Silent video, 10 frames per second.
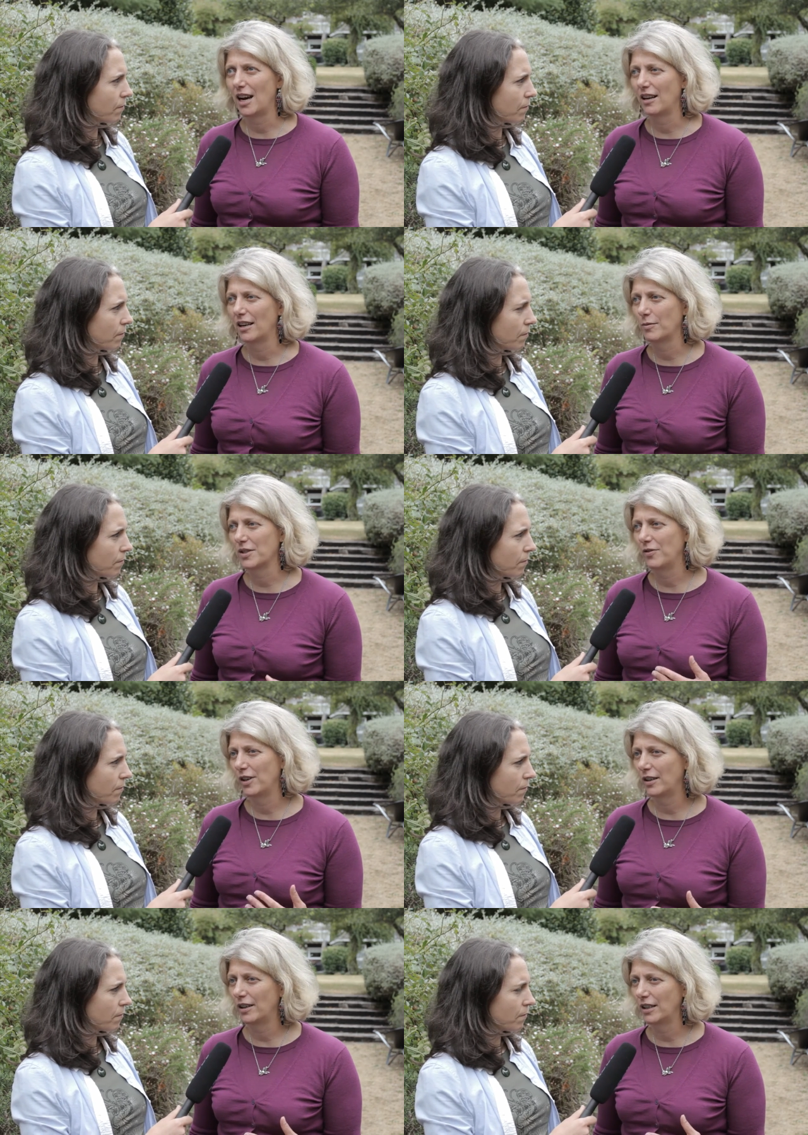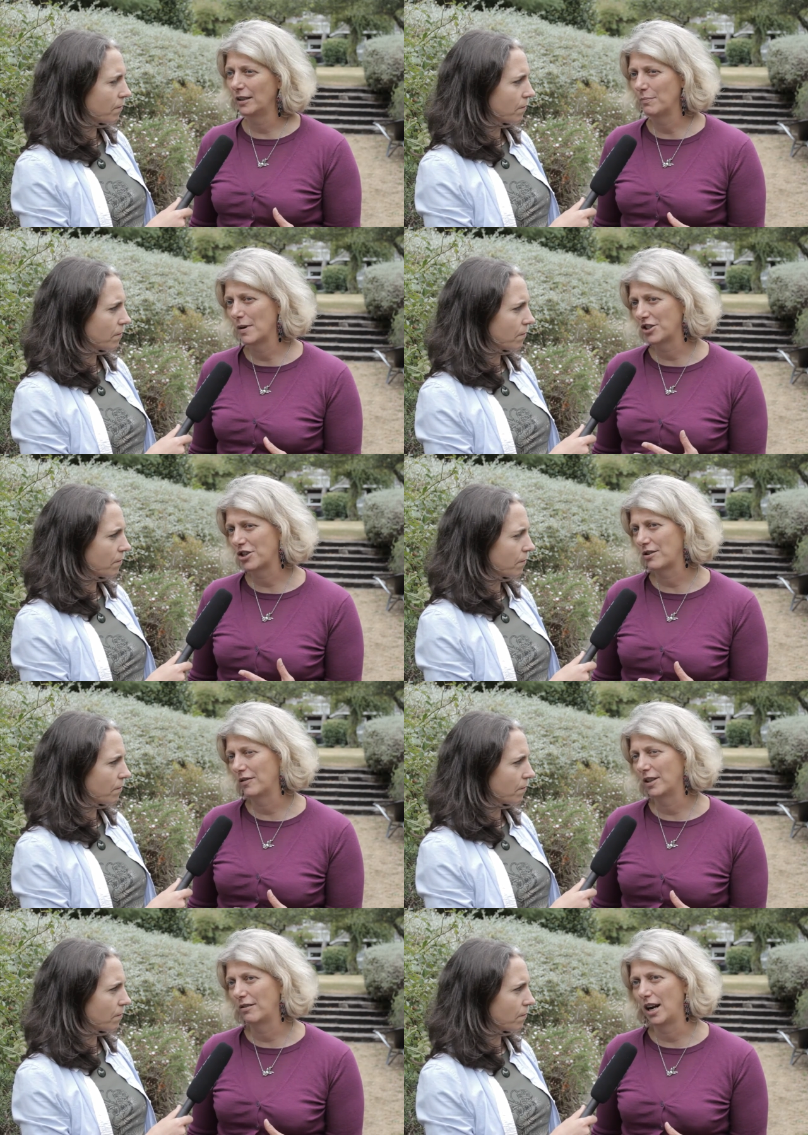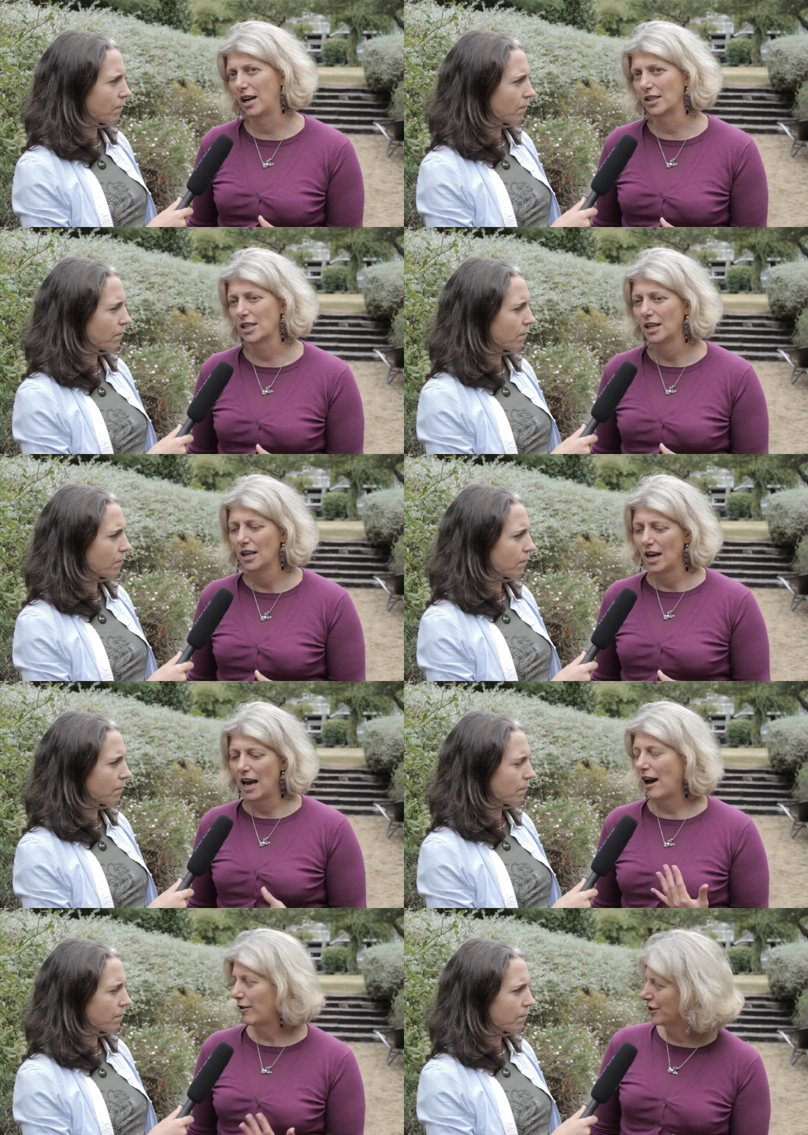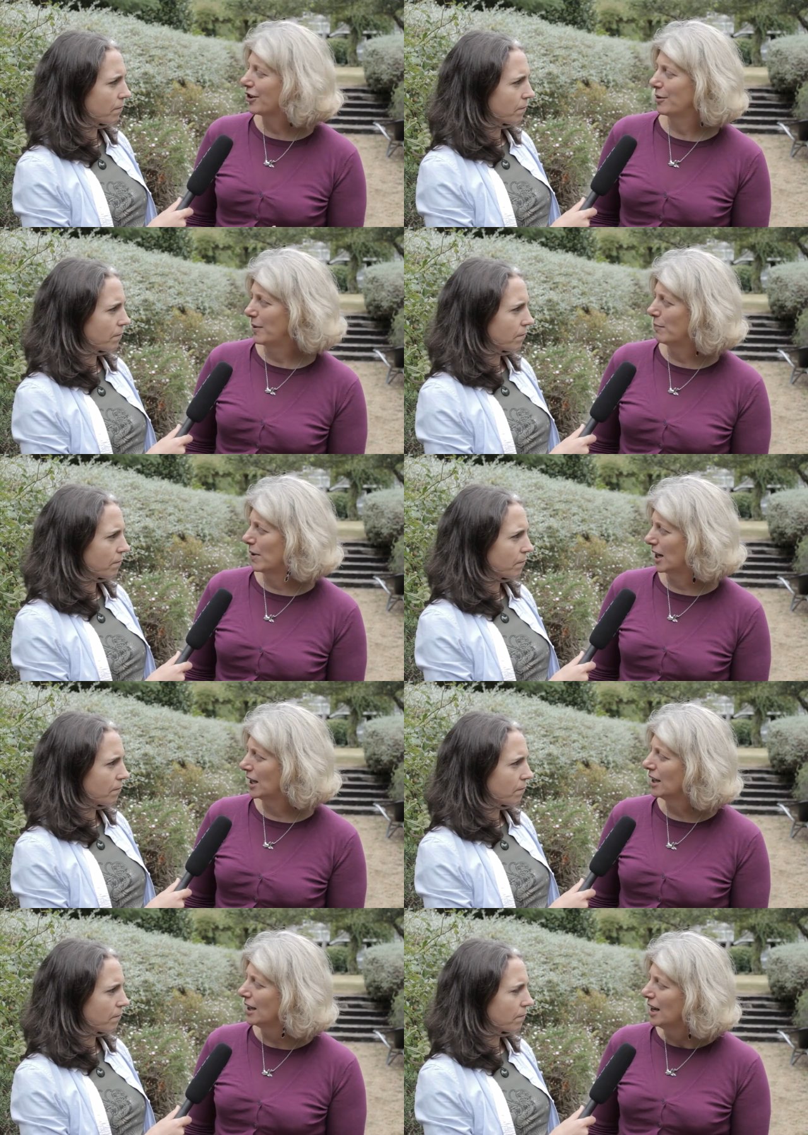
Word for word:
Speaker 1: out, it was very much driven around how are you going to make money?